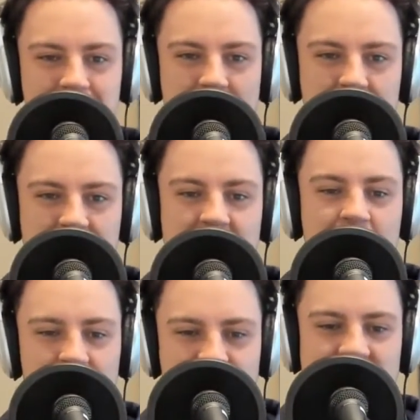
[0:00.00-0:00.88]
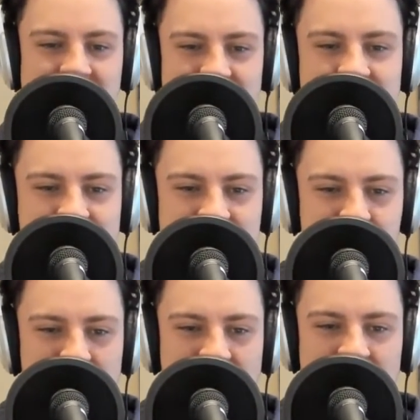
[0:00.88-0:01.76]
There we go. That's it. That's
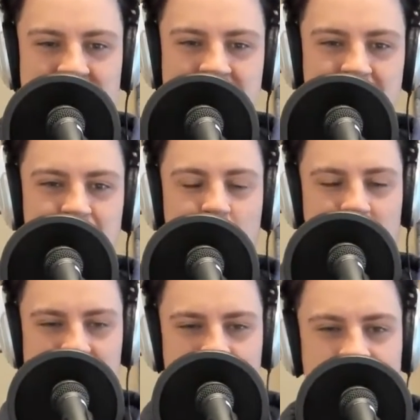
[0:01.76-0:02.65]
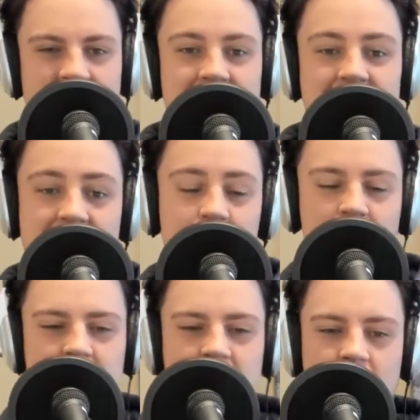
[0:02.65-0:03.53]
better. Right. Okay. Now,
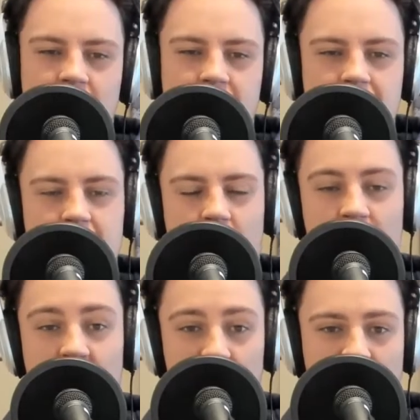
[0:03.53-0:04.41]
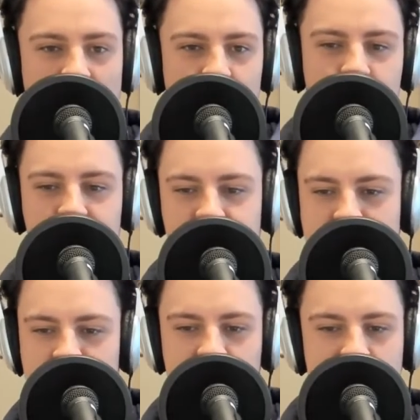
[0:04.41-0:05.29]
I know I haven't been
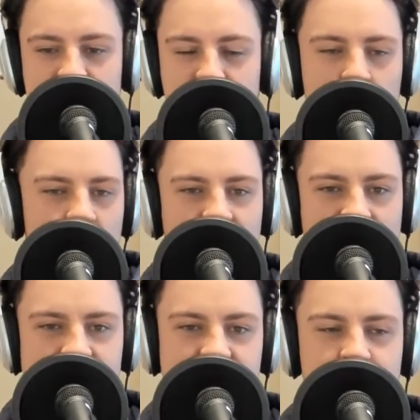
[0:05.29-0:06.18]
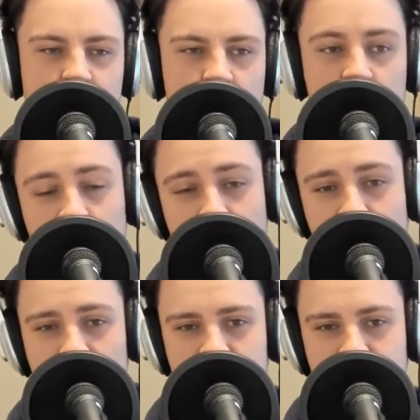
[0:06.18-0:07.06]
doing the podcast for a
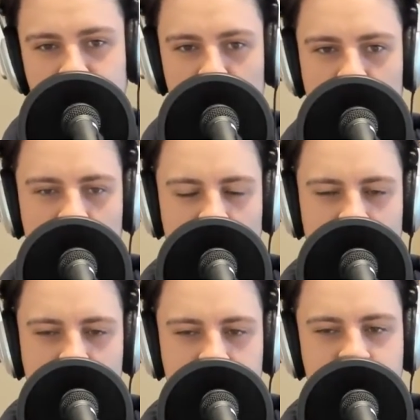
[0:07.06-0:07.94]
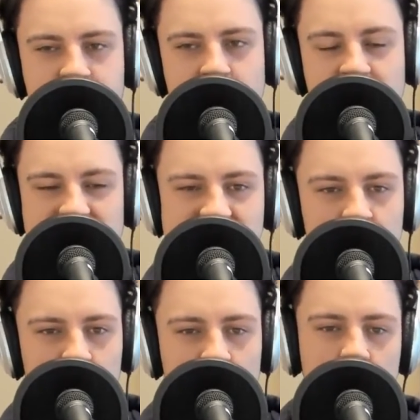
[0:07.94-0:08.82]
while, but the reason
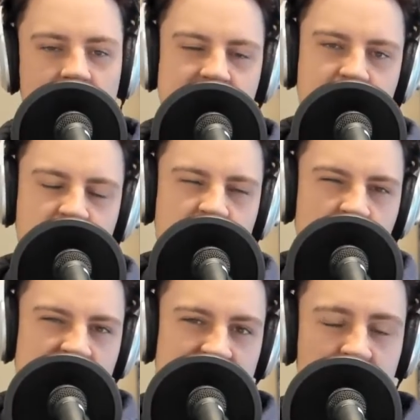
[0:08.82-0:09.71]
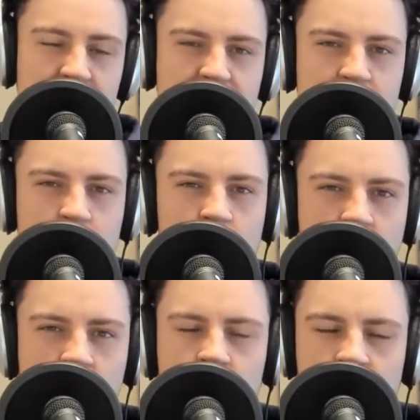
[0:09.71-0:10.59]
why is because I was ill for a
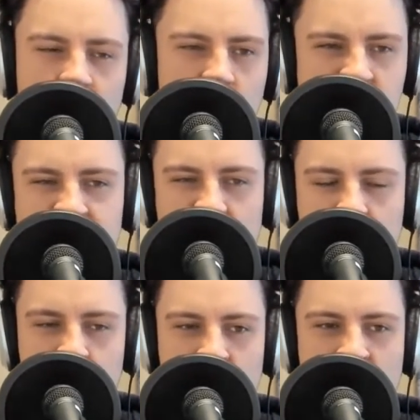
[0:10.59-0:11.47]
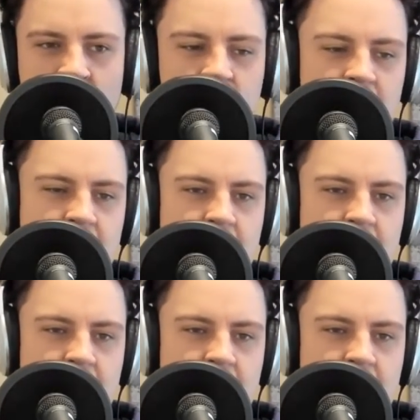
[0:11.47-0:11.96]
while. I wasn't very well.